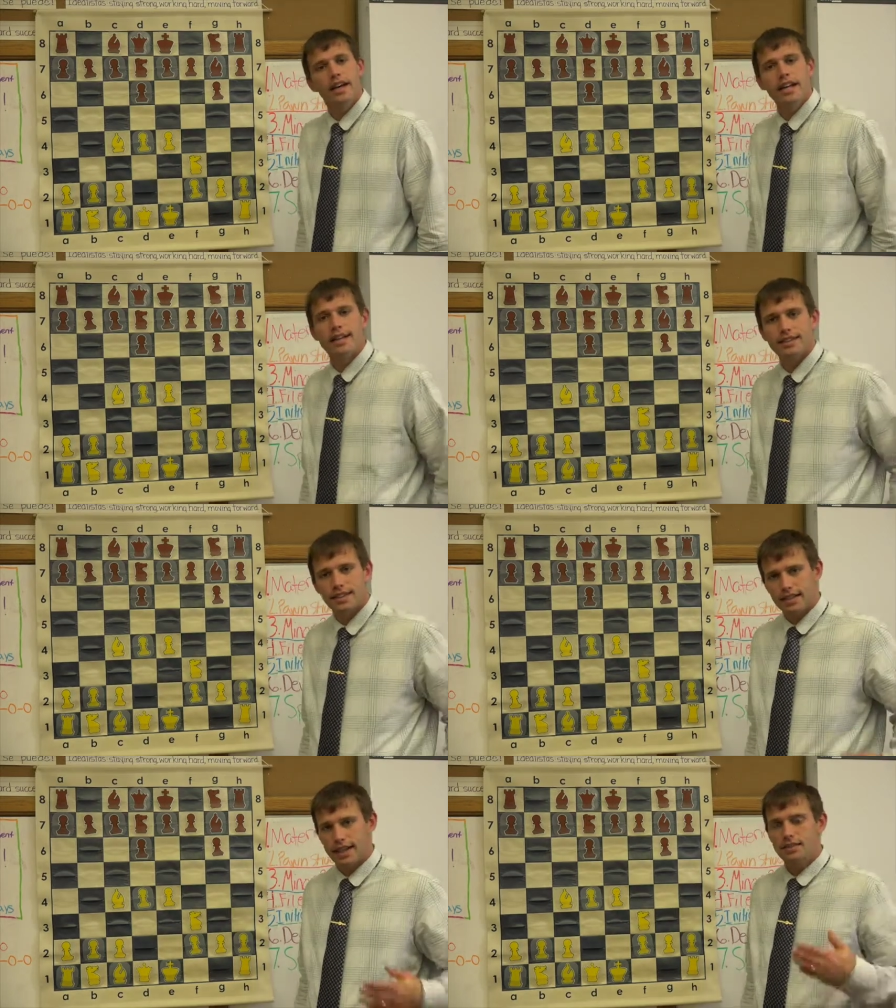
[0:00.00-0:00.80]

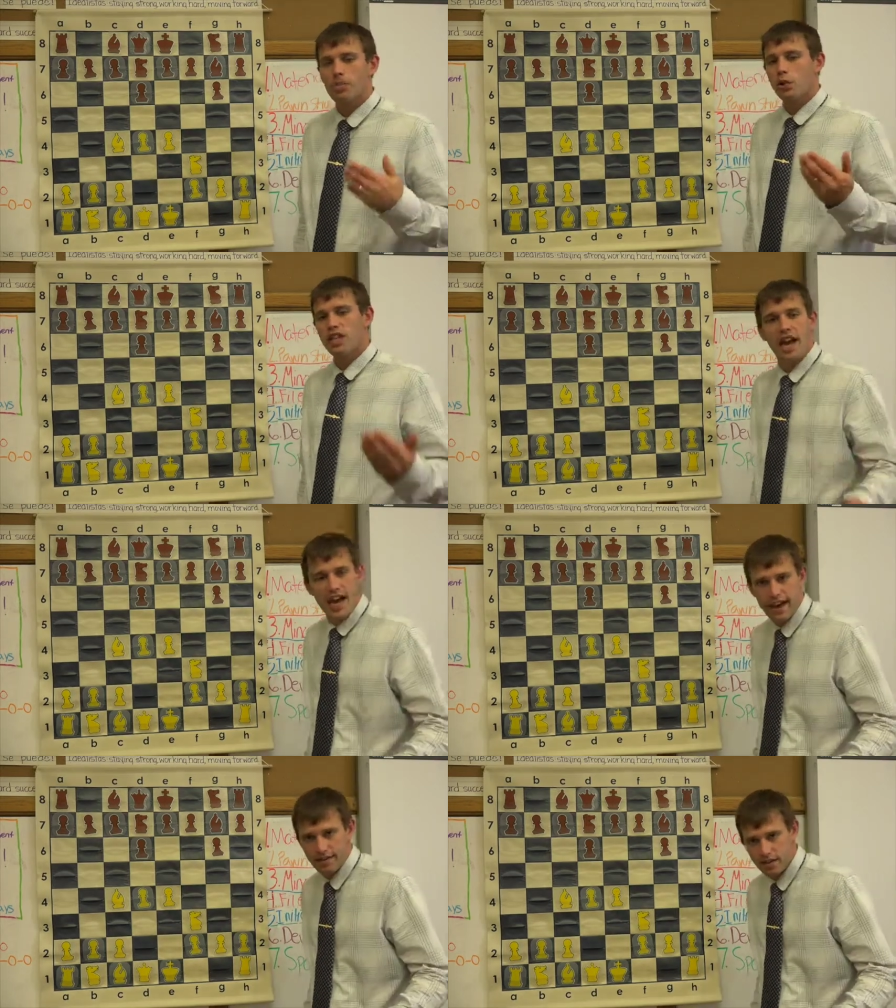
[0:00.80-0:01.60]
is let's
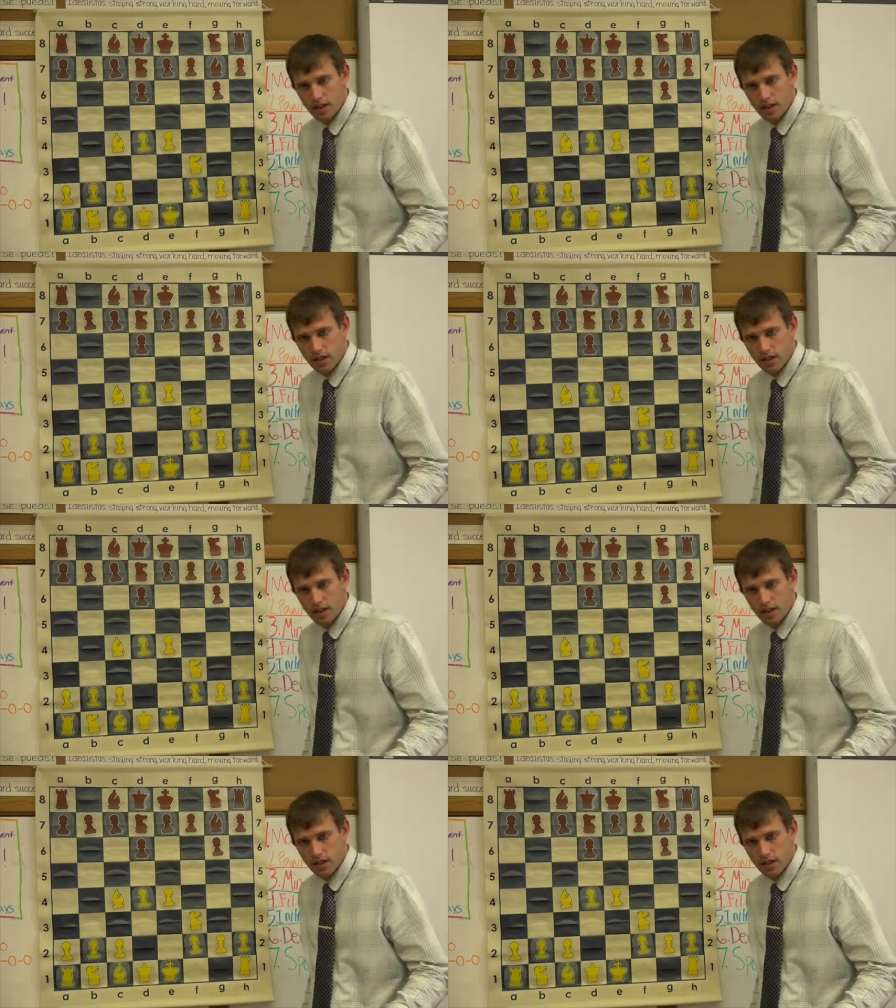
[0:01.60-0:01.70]
pretend